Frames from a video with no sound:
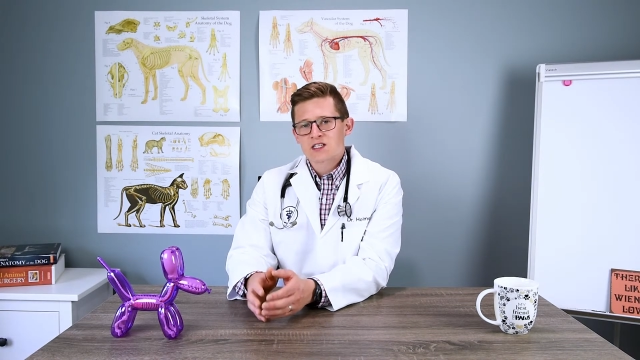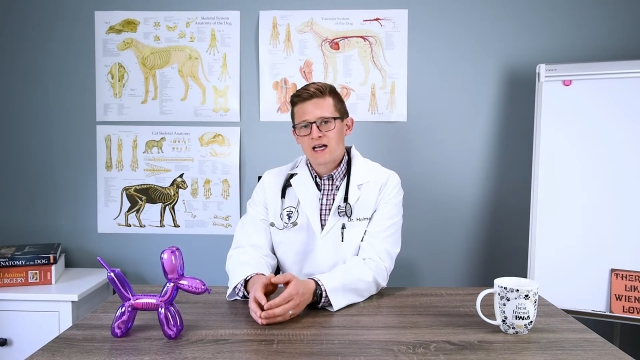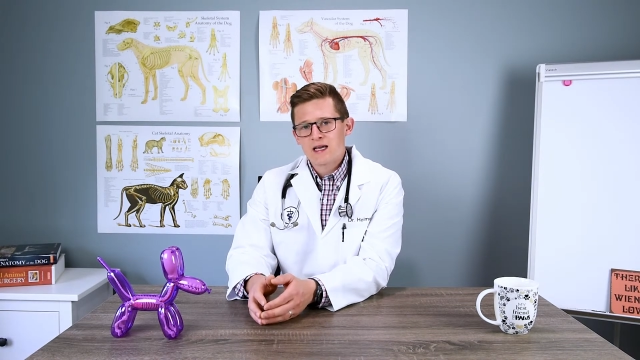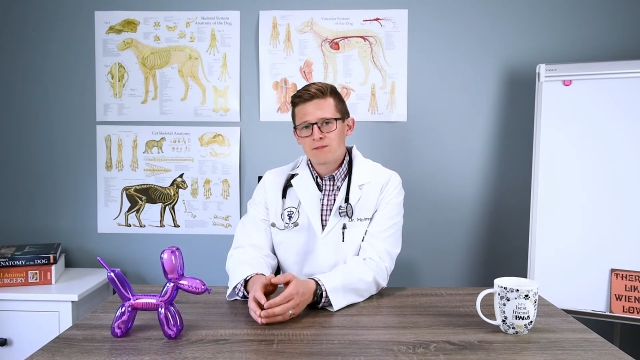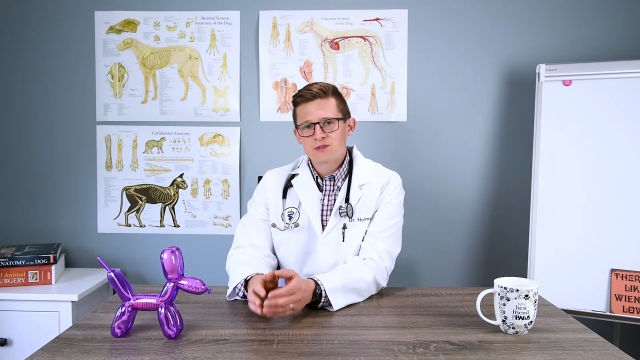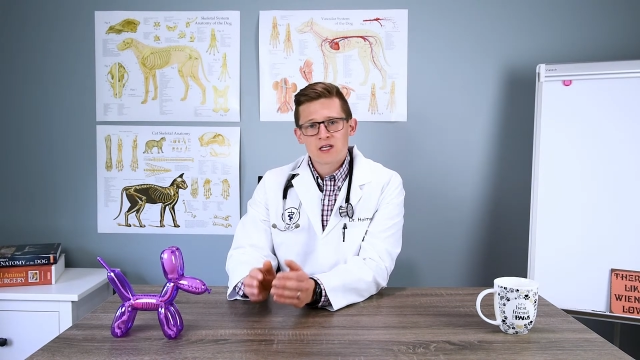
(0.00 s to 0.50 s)

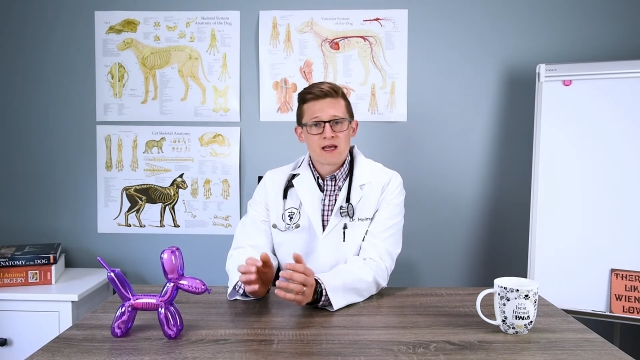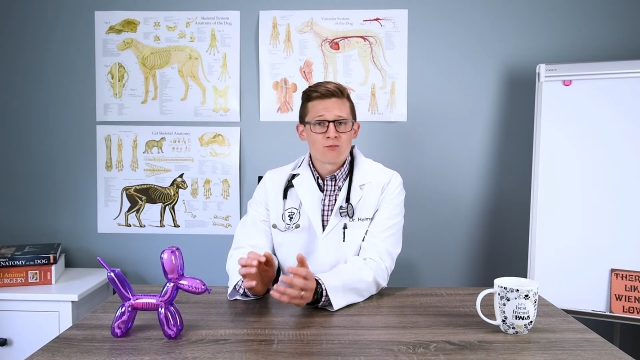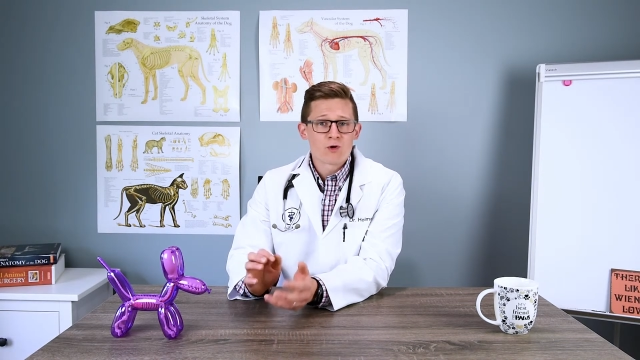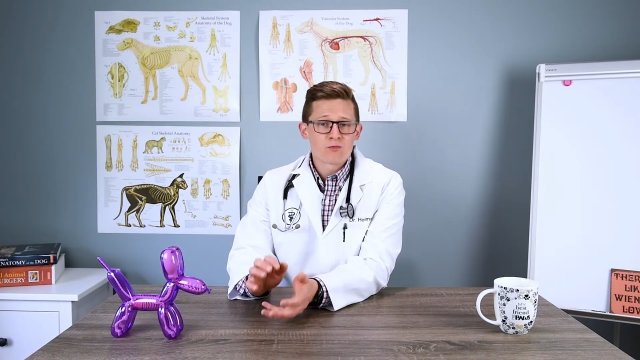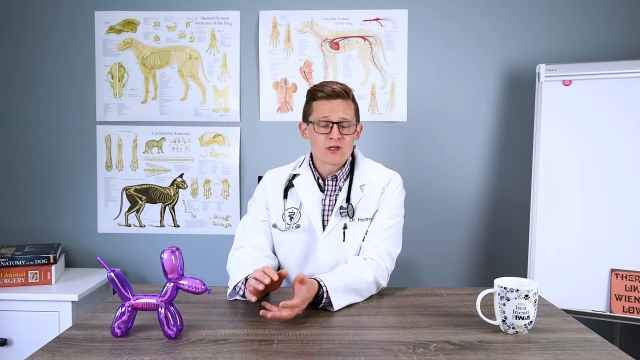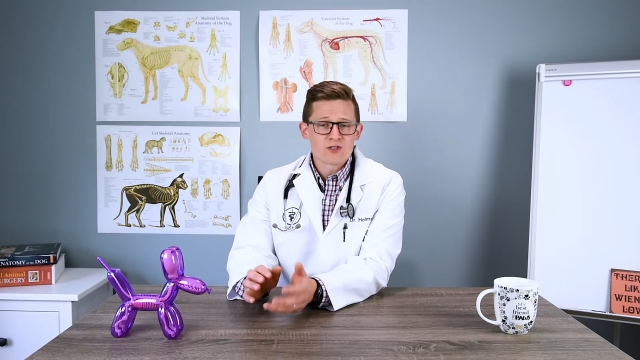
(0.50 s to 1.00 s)
types and
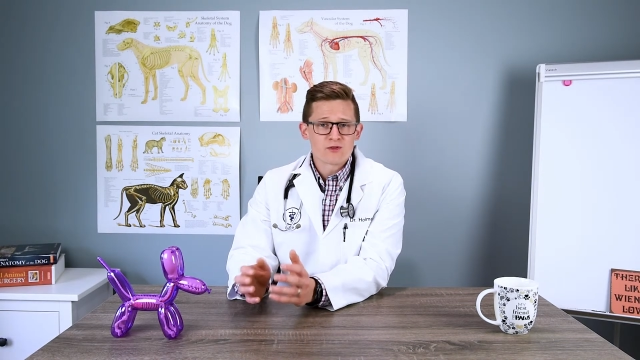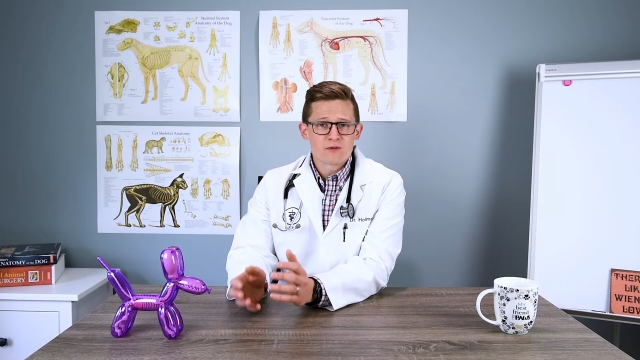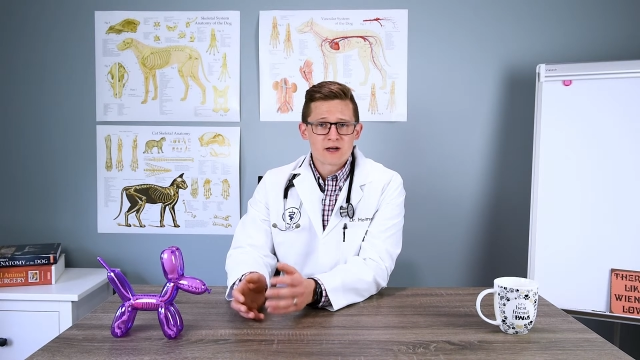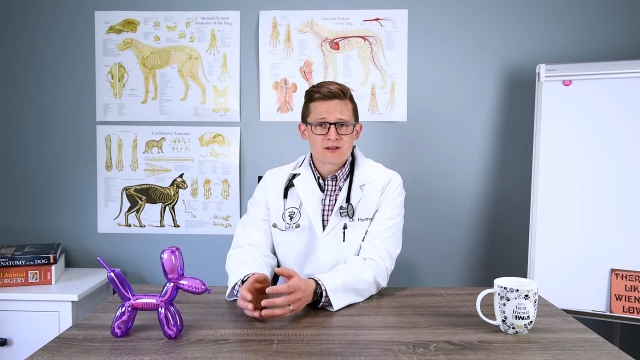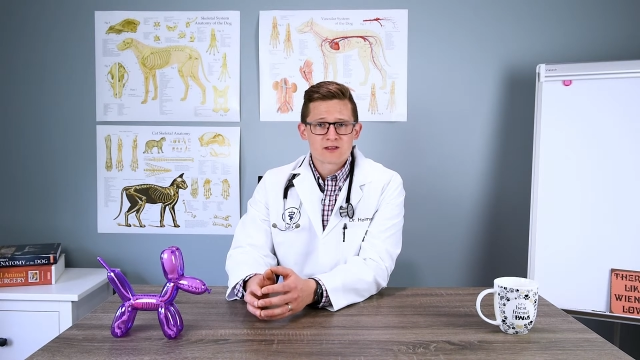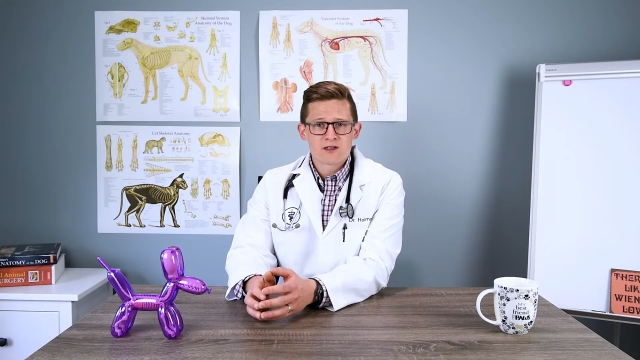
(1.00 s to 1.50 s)
what we do
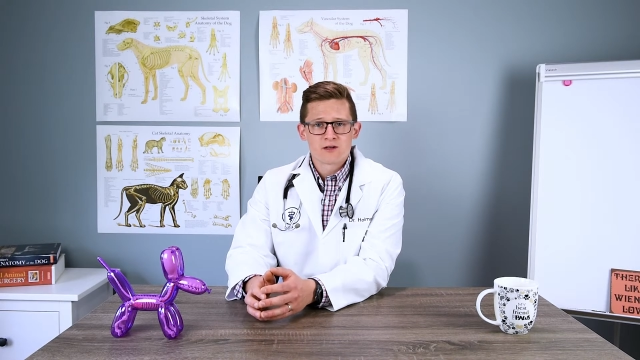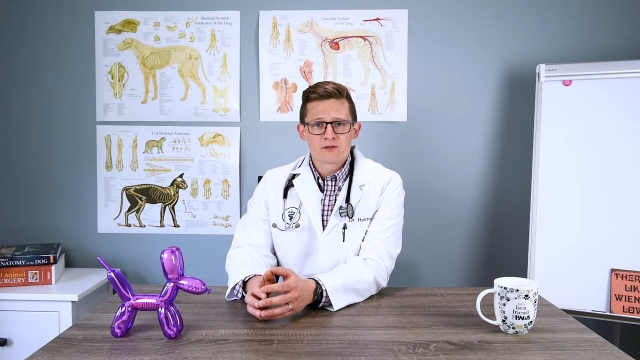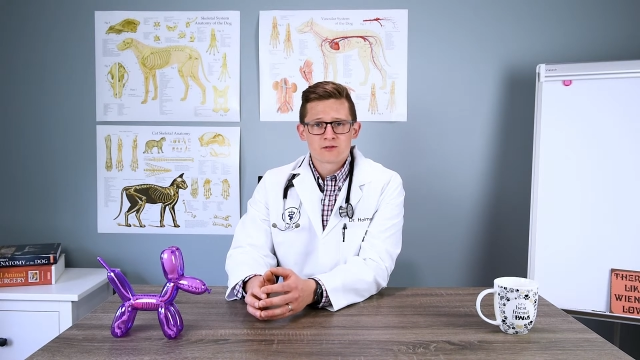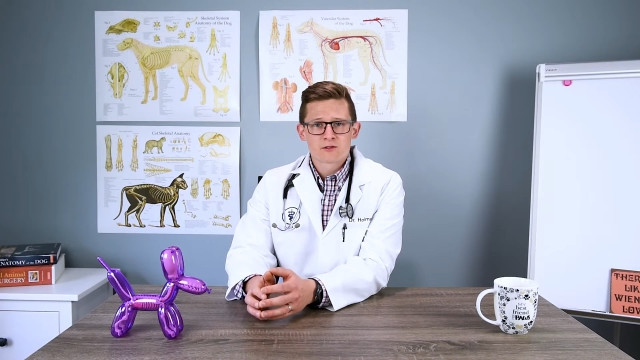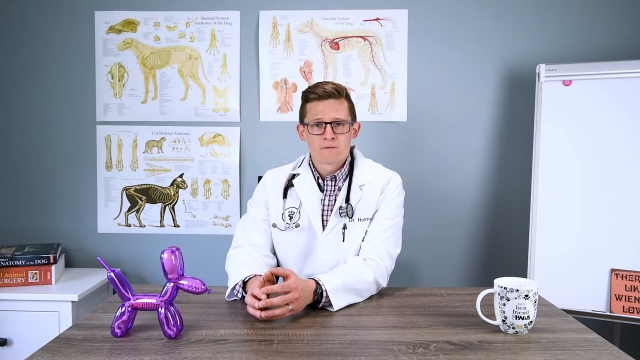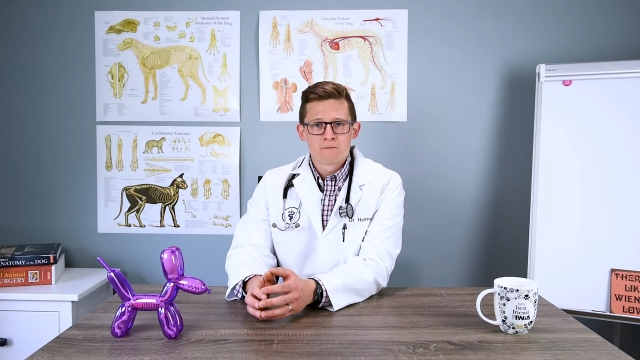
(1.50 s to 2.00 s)
about
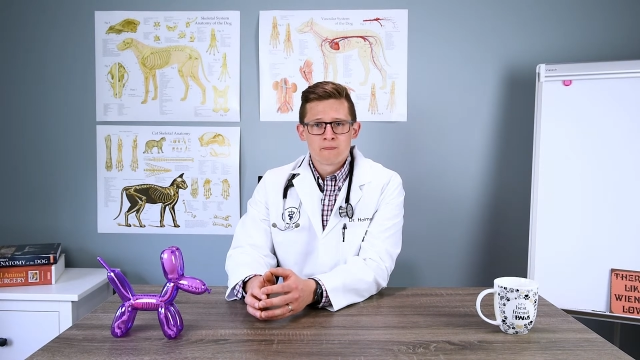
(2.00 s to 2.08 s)
those.